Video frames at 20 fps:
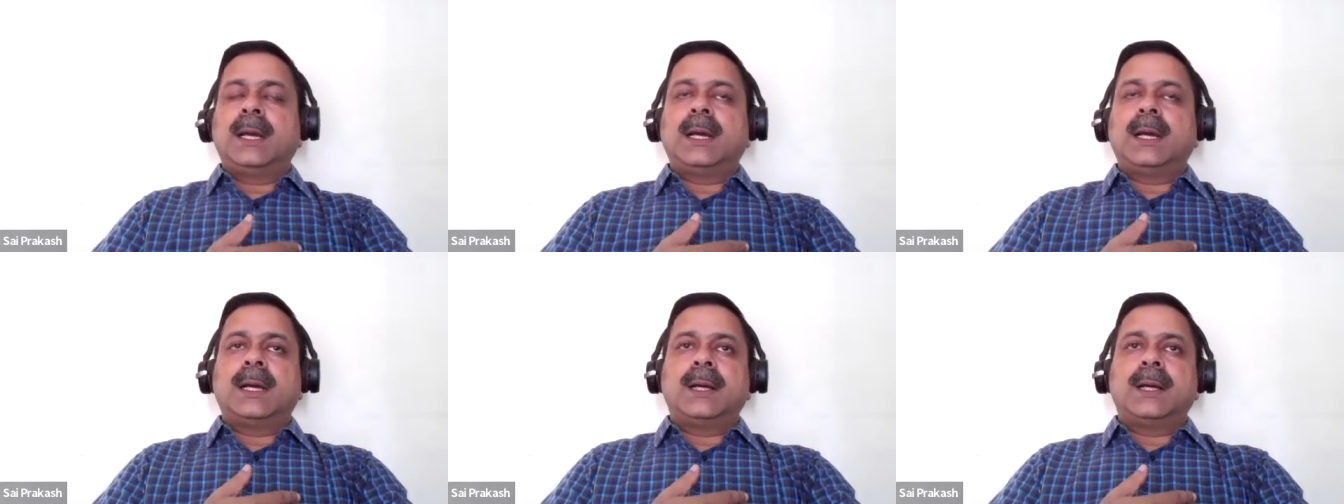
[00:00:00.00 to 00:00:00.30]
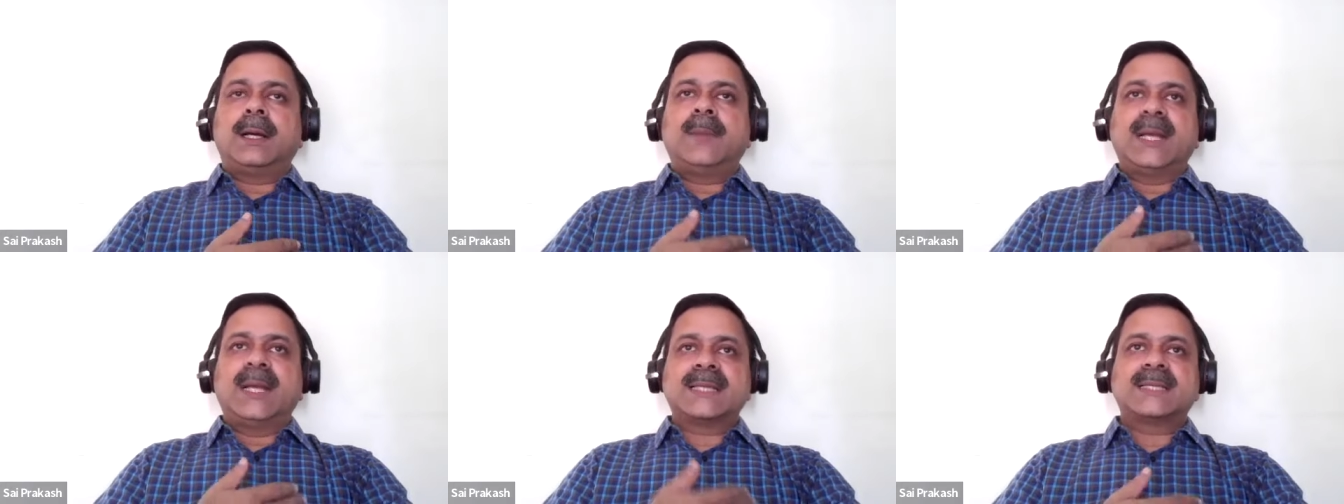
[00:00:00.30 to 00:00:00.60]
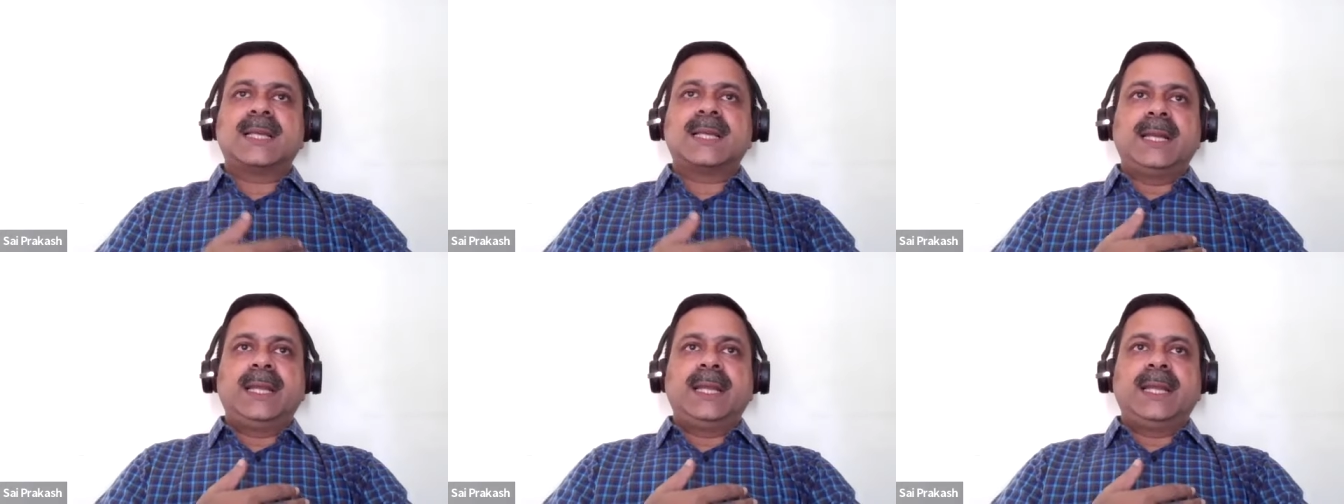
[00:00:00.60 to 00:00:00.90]
uh,
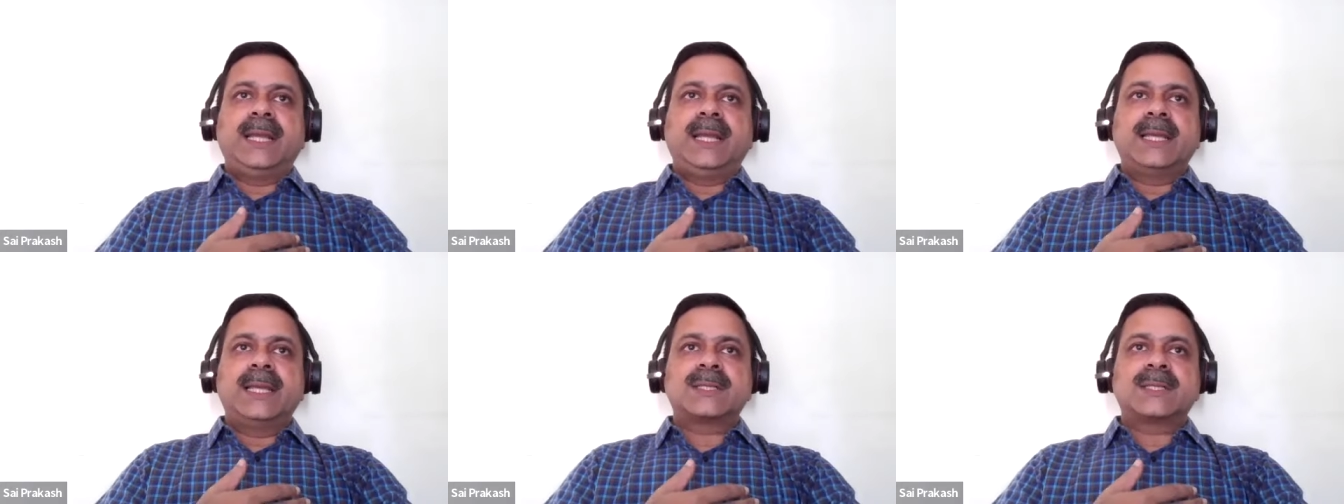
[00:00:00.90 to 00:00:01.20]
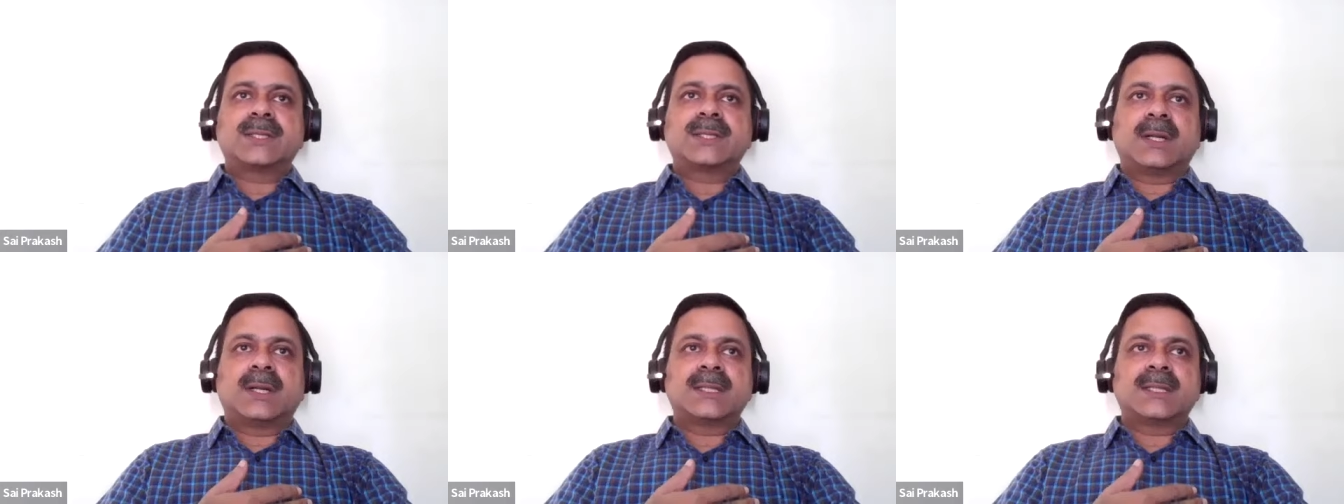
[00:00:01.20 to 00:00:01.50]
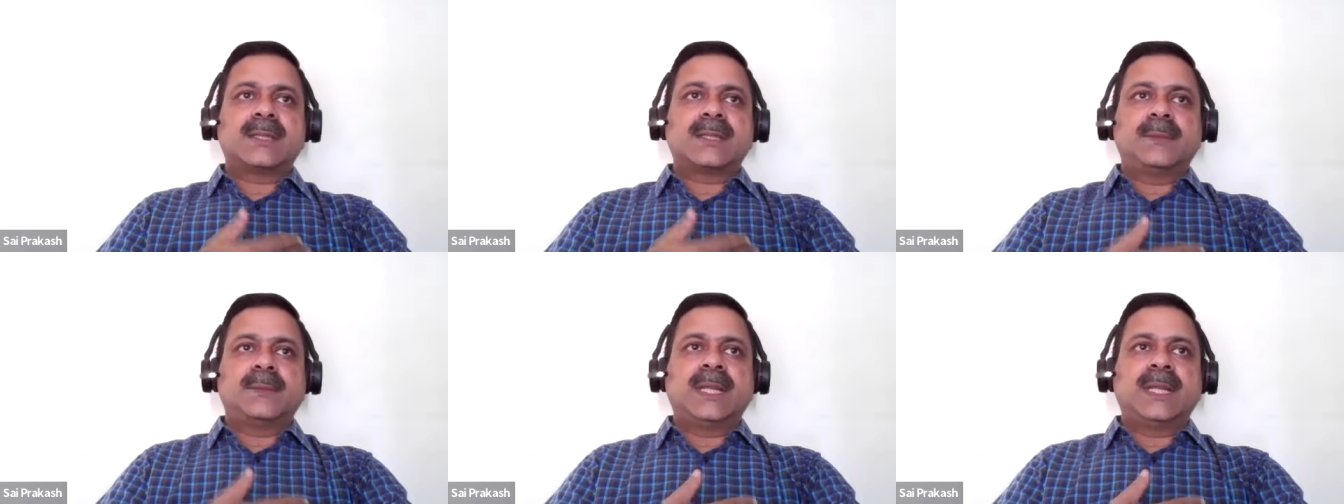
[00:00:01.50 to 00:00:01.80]
SRE is not
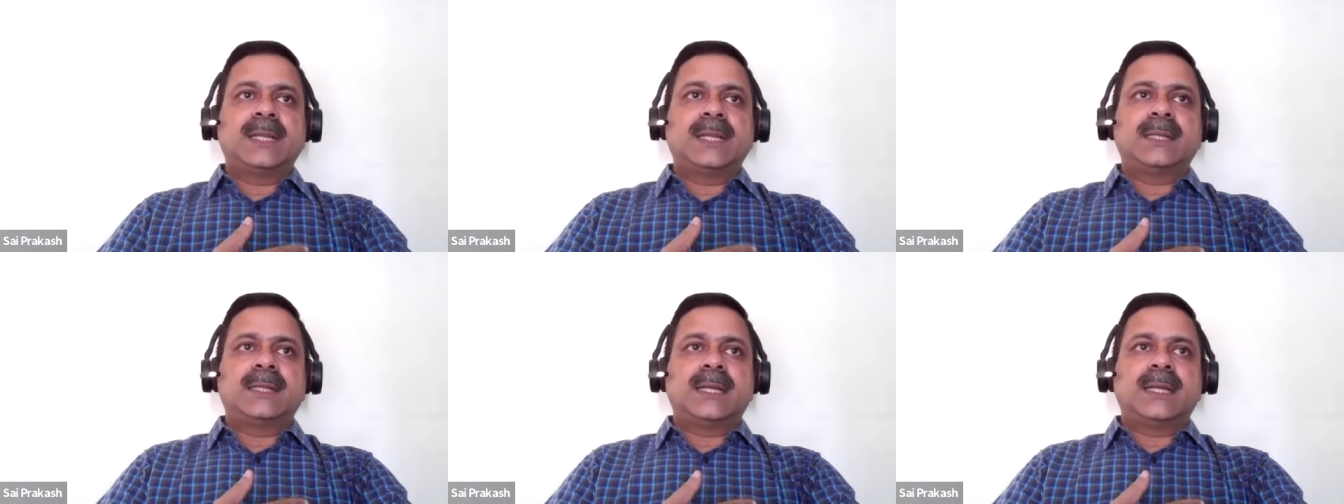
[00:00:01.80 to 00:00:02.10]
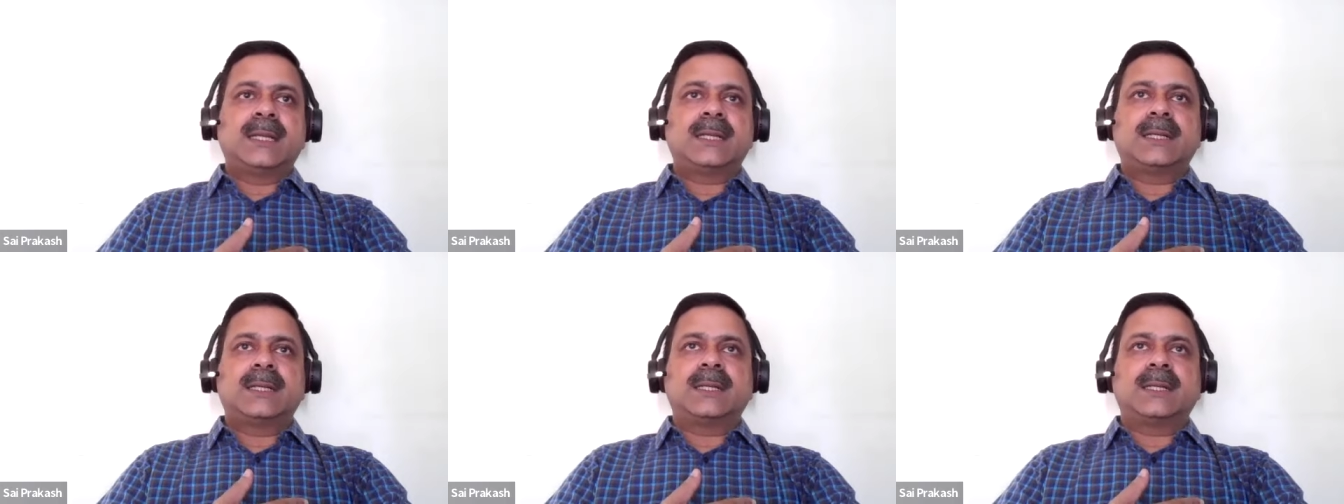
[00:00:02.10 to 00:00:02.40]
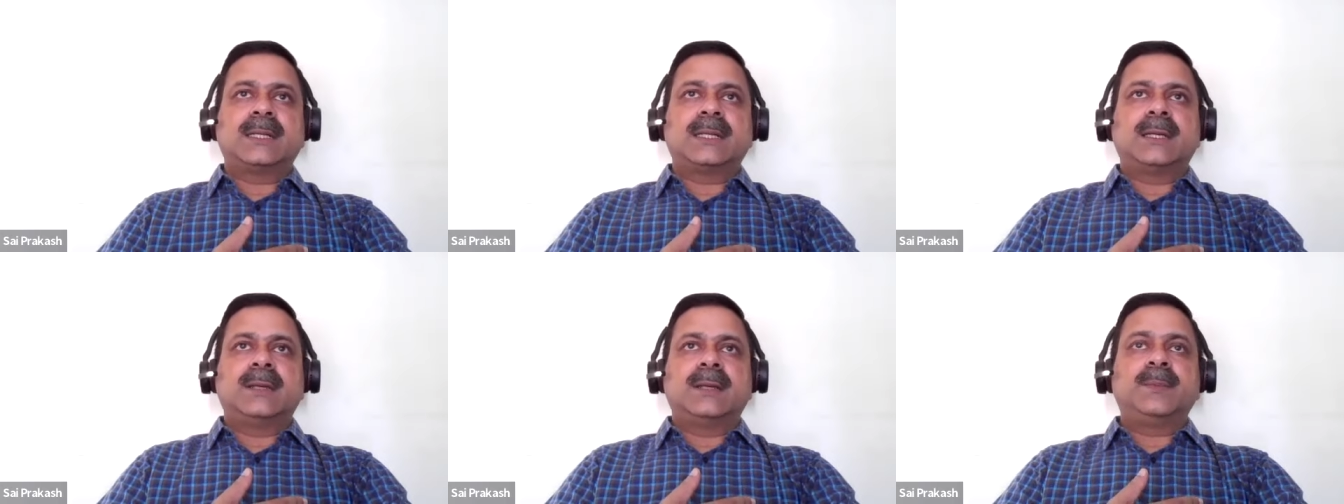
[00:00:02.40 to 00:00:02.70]
something that
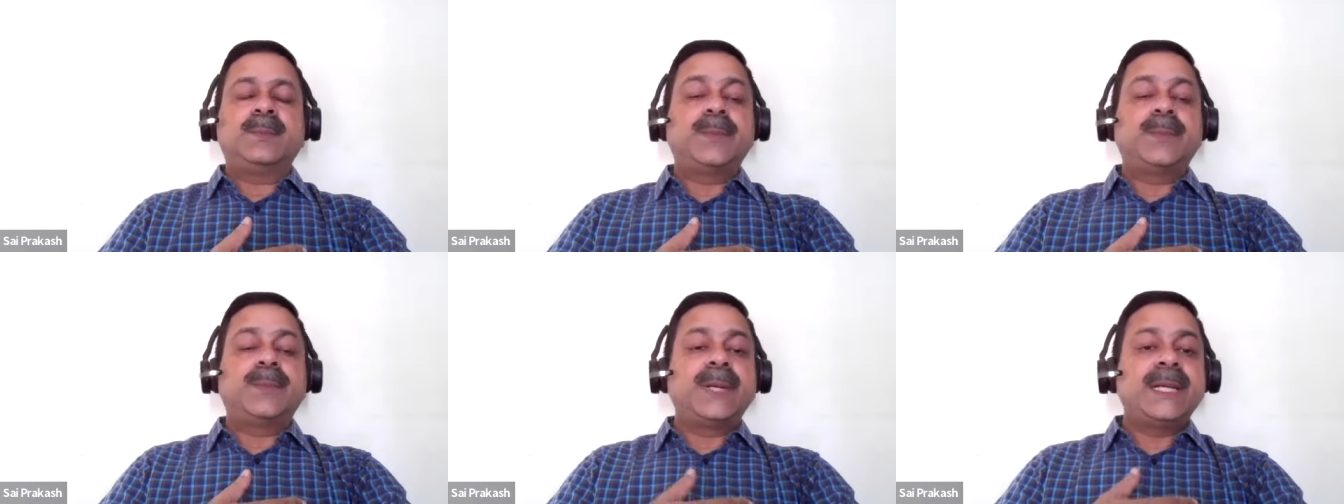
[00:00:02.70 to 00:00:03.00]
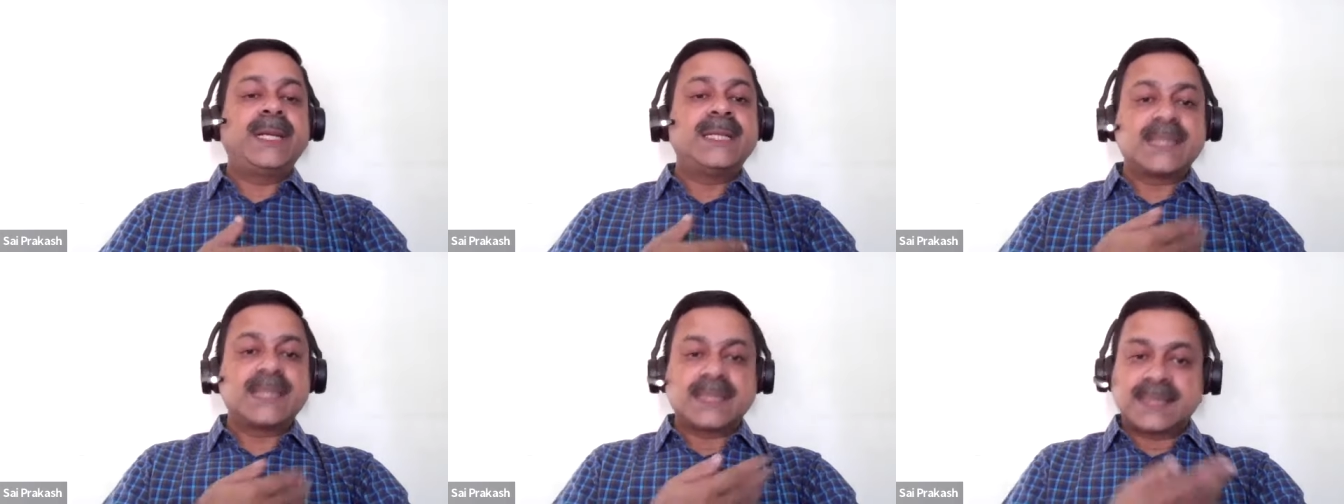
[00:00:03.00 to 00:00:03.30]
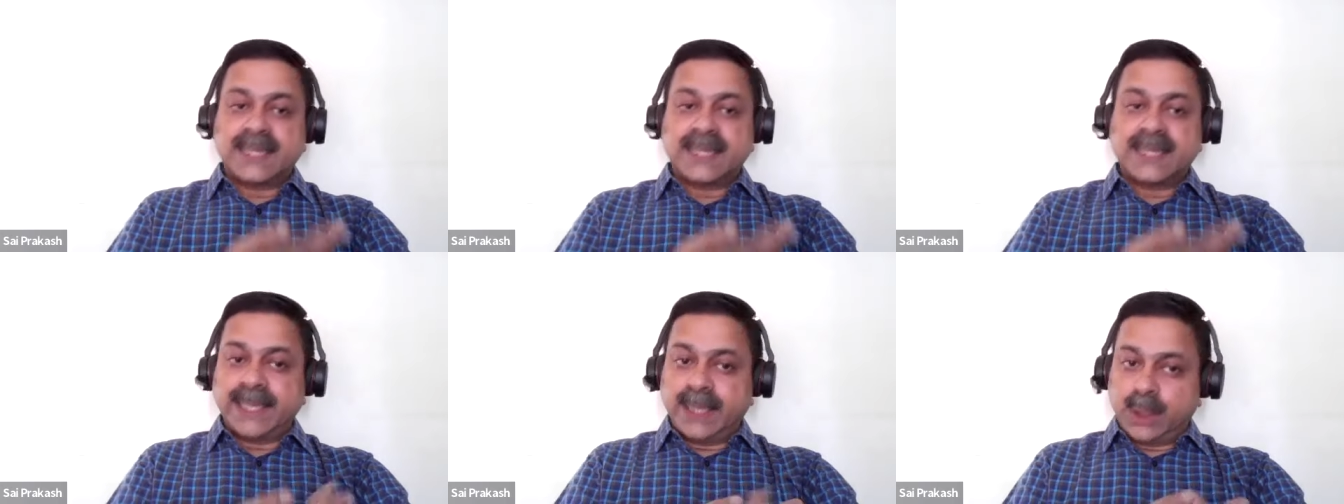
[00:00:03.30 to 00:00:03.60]
uh, preaches
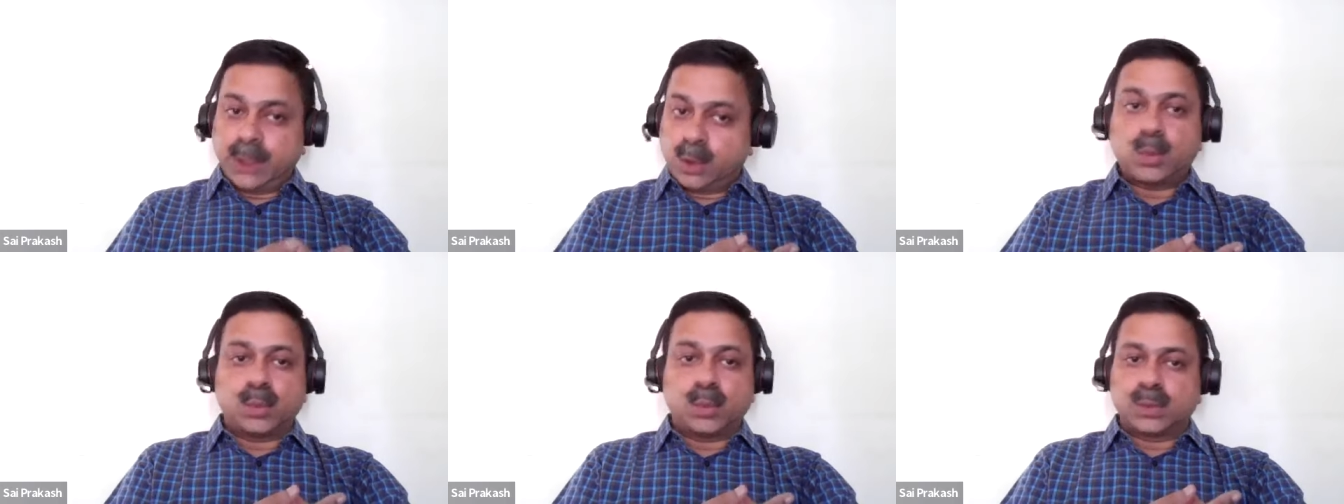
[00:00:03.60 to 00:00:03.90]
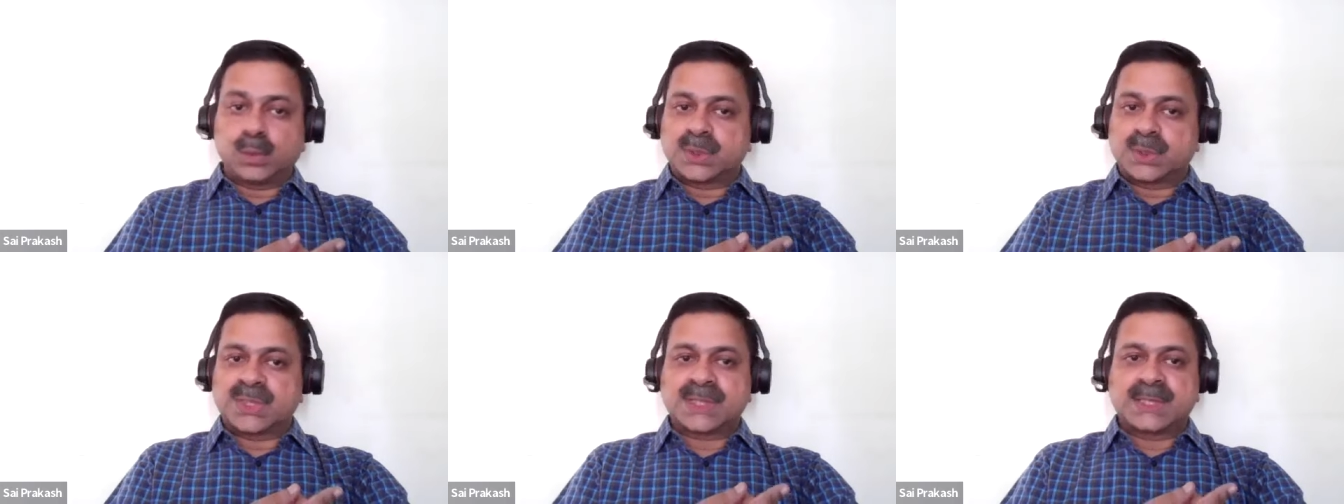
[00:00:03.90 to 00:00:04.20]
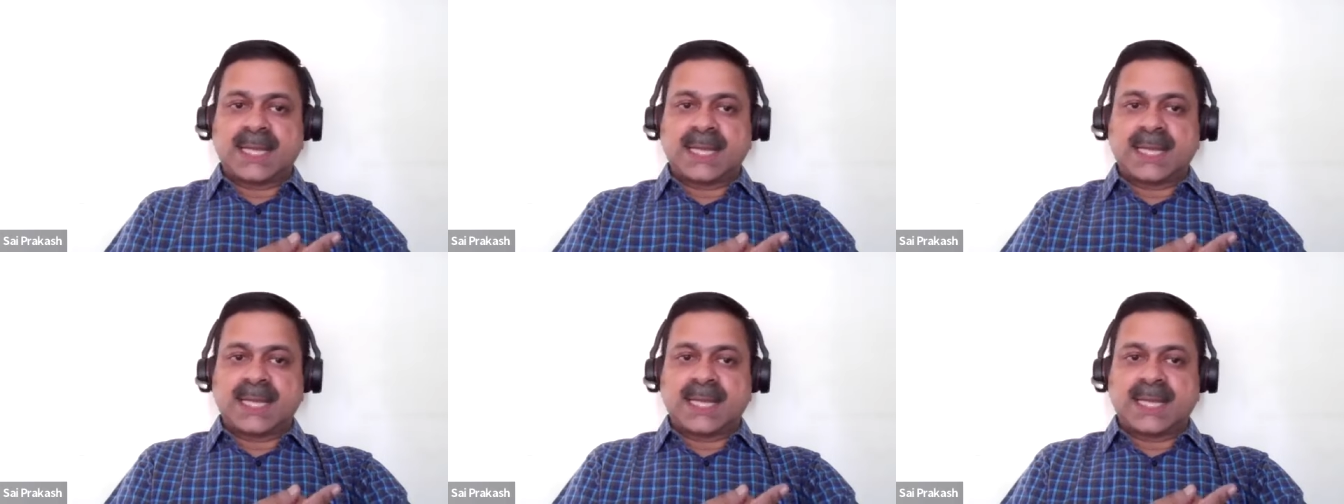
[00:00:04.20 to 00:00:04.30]
any tools.